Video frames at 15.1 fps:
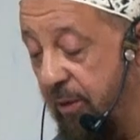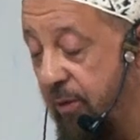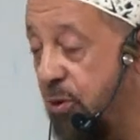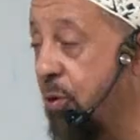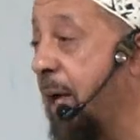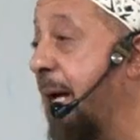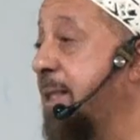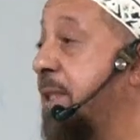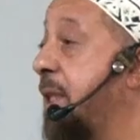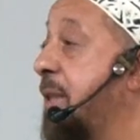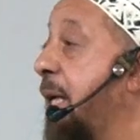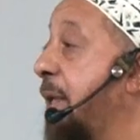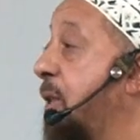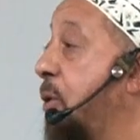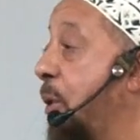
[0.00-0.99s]
to answer
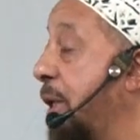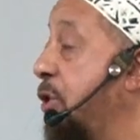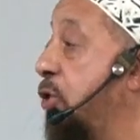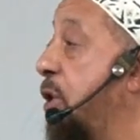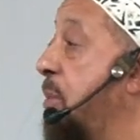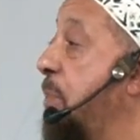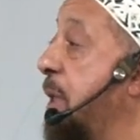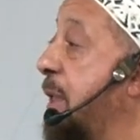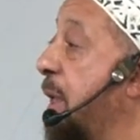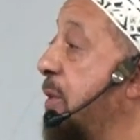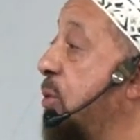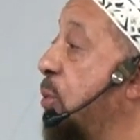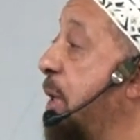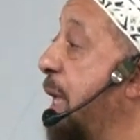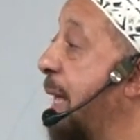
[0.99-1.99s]
that question
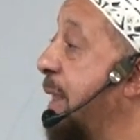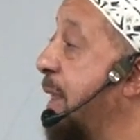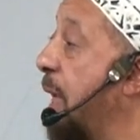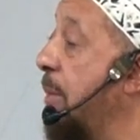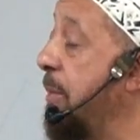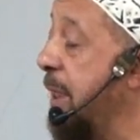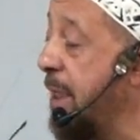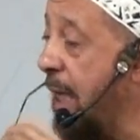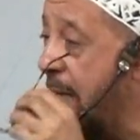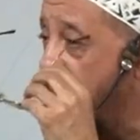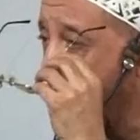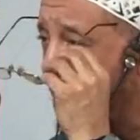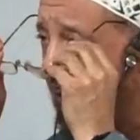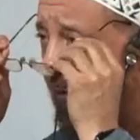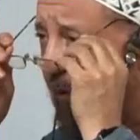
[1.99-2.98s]
because we are coming
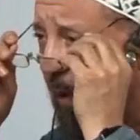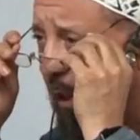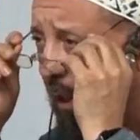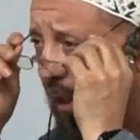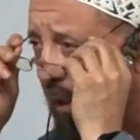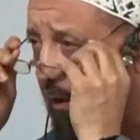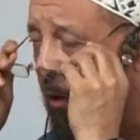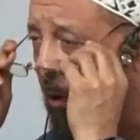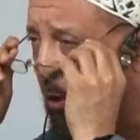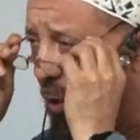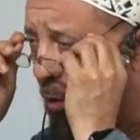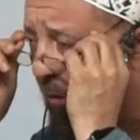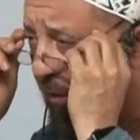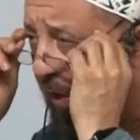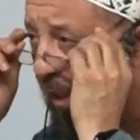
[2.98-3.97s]
out of the
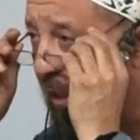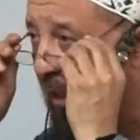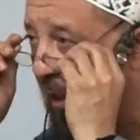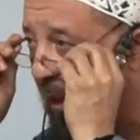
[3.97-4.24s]
COVID